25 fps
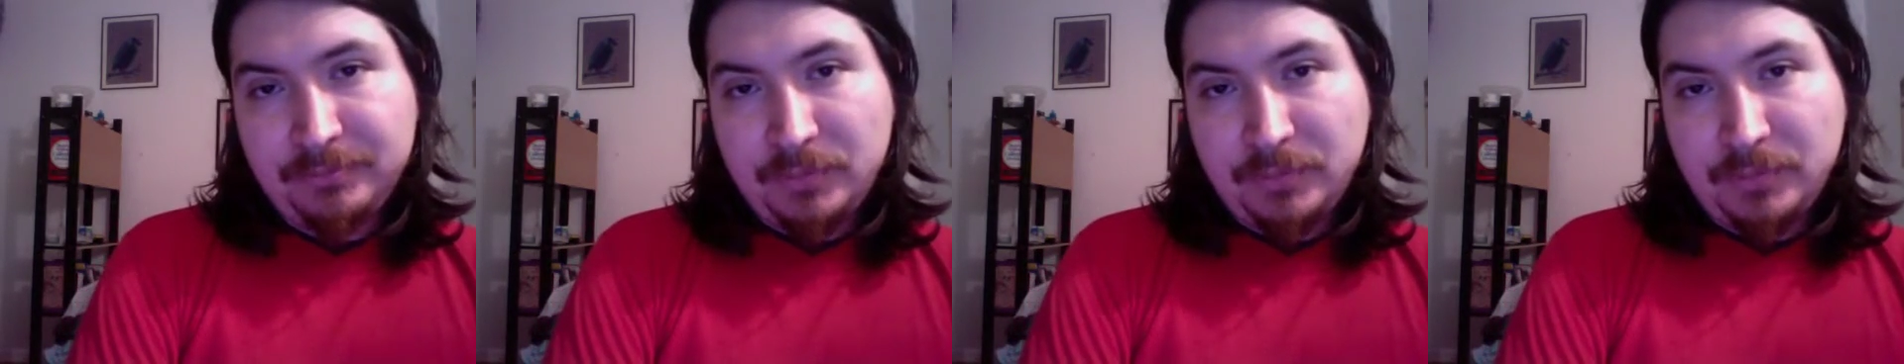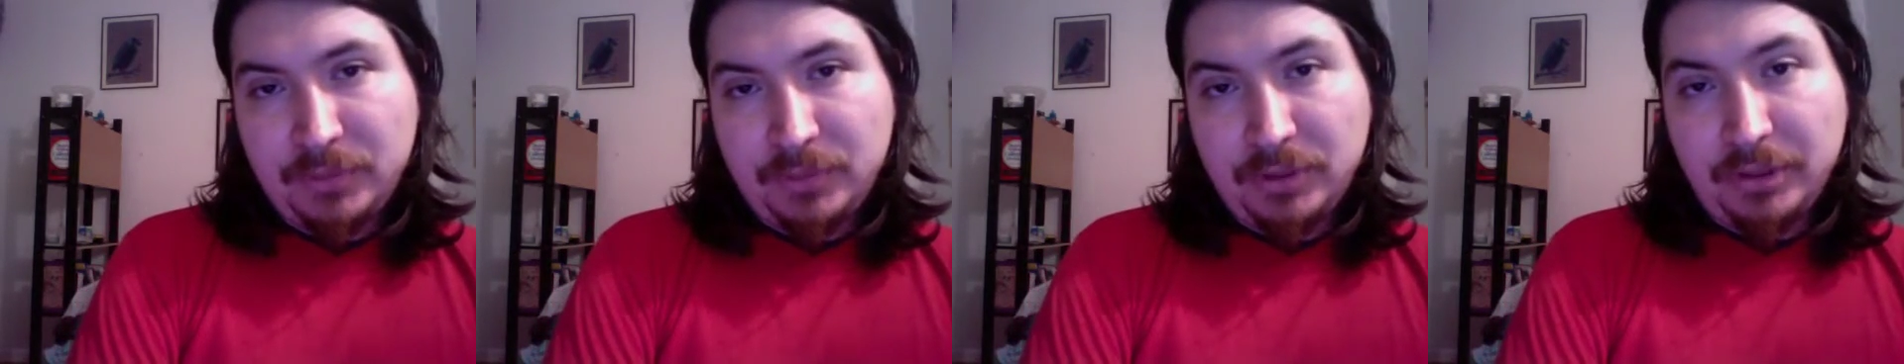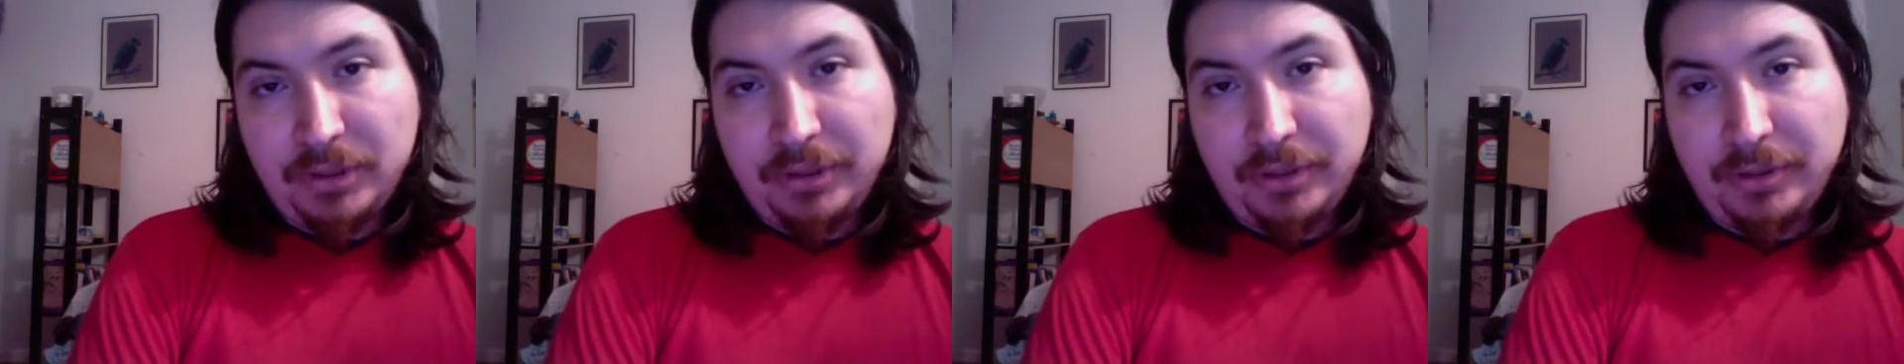
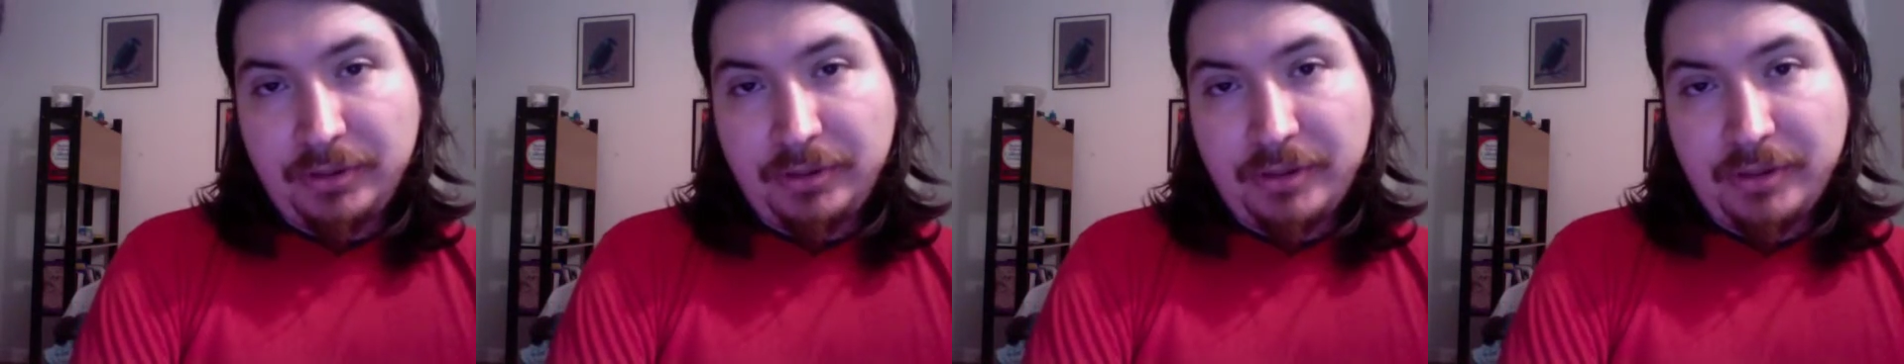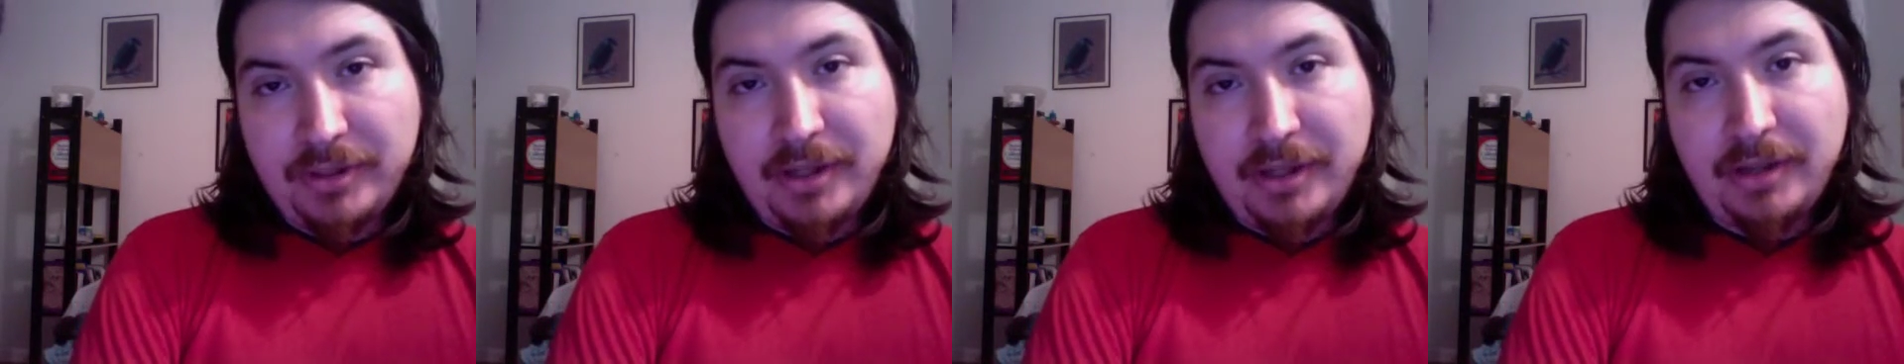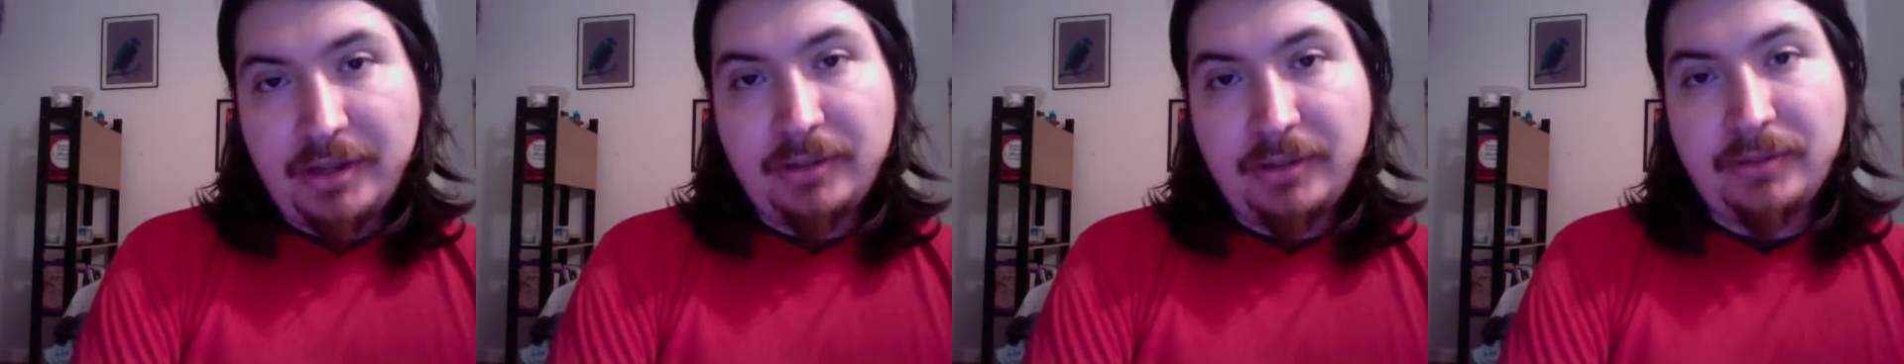Well, it
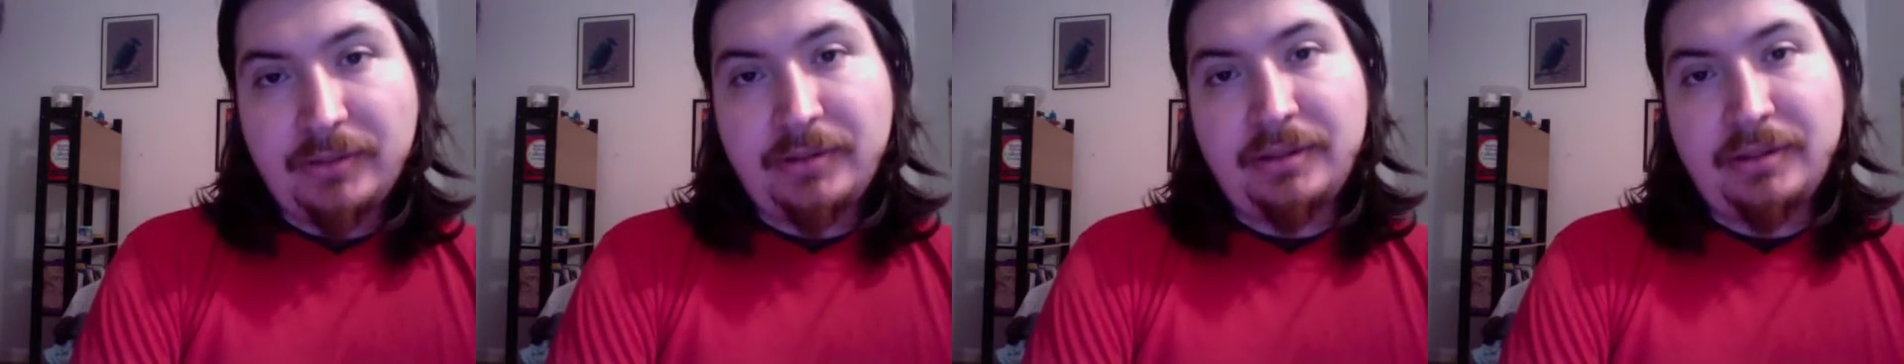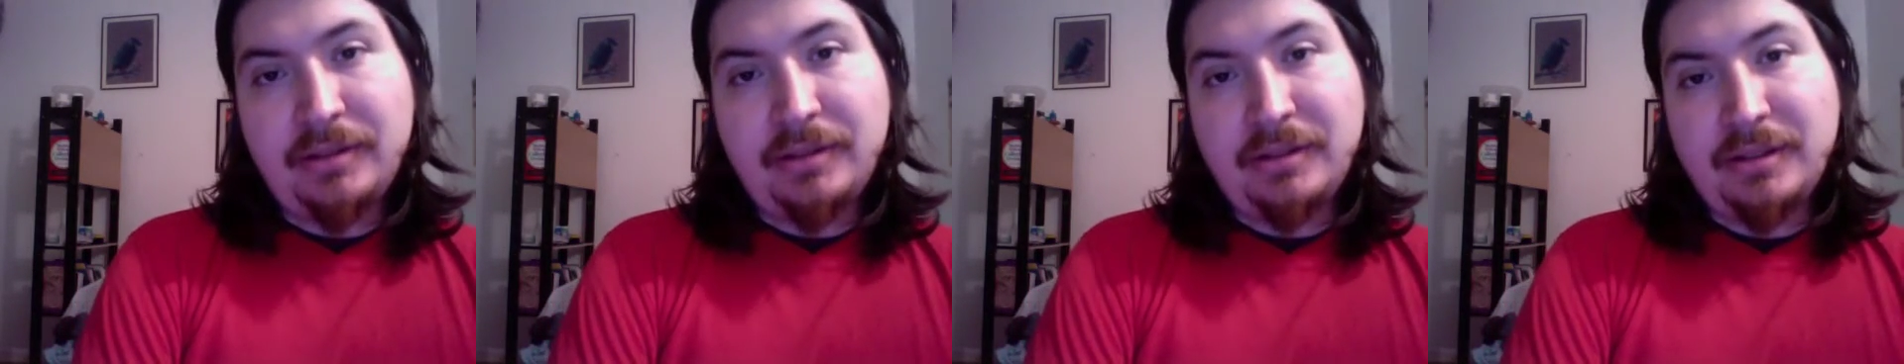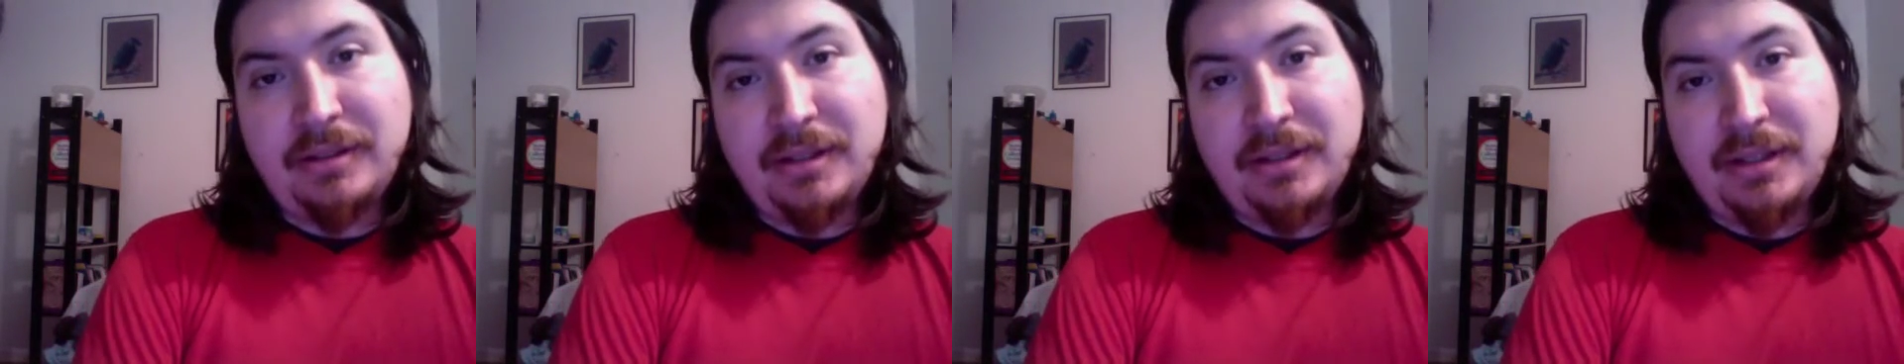turns
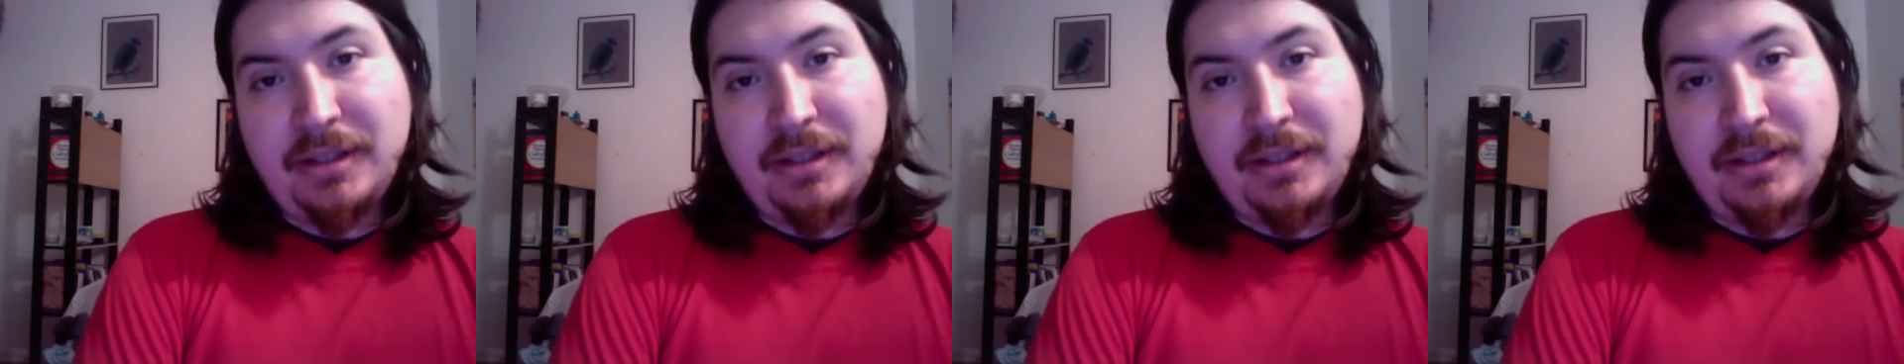out